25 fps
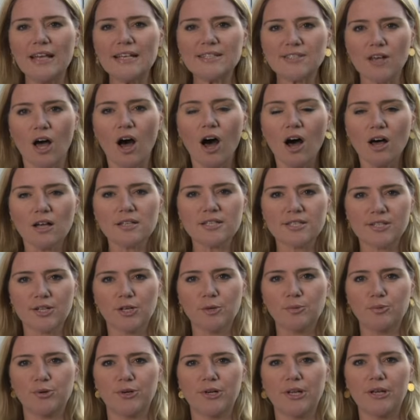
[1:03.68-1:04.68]
these are
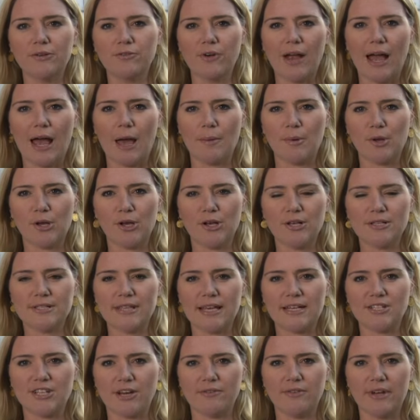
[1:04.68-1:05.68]
still pretty rare because
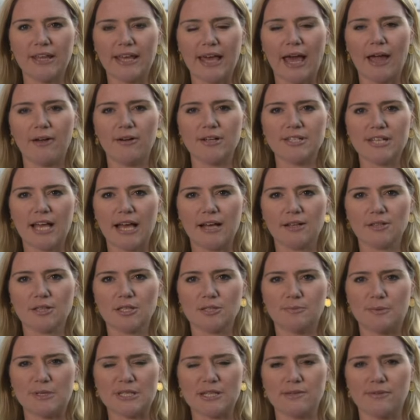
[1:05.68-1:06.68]
they're generally carried out
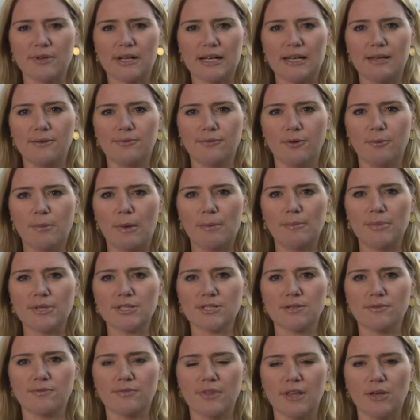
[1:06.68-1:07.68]
specifically for
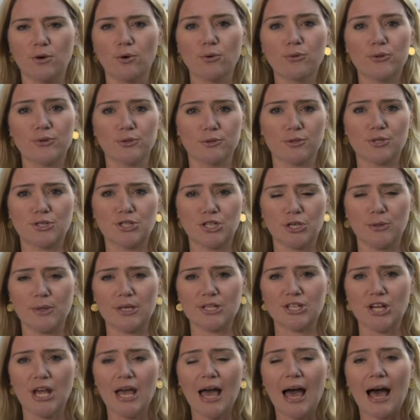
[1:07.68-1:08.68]
members of the Orthodox
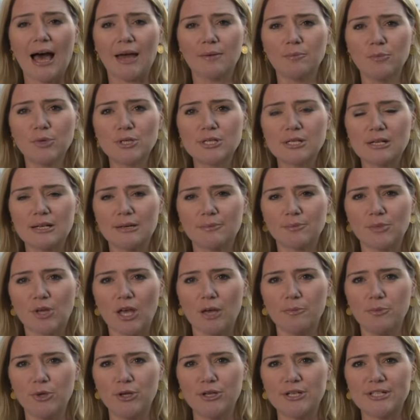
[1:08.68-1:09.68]
Jewish and Muslim
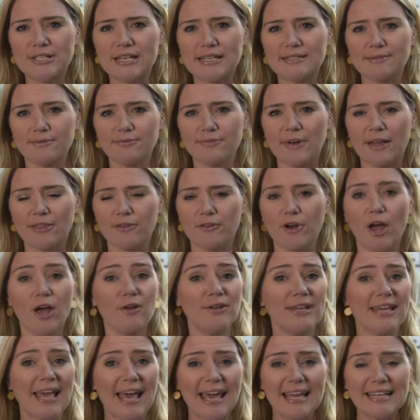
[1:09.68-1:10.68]
communities. In fact, there are
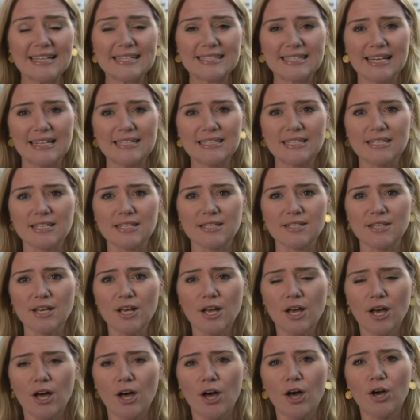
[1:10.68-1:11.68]
only 8 centres
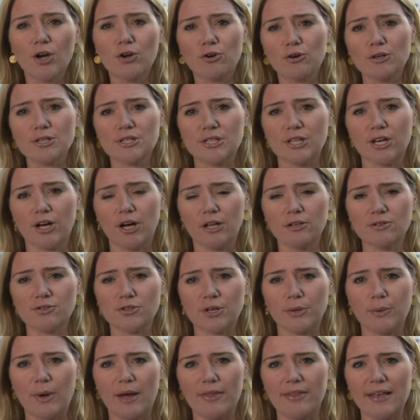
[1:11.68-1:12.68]
across the
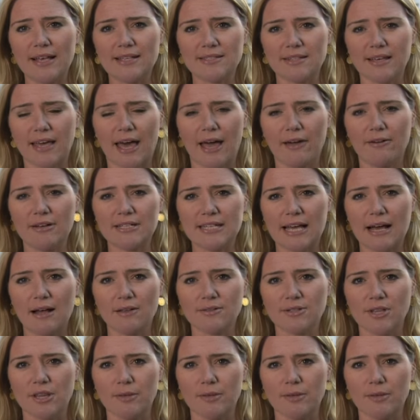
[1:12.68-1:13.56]
country where these are carried out